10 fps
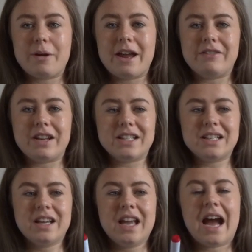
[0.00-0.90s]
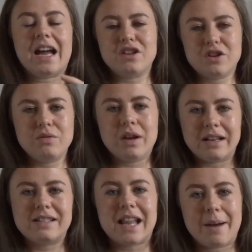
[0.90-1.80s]
period
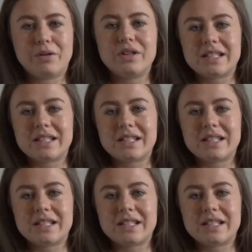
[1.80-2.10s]
and step on the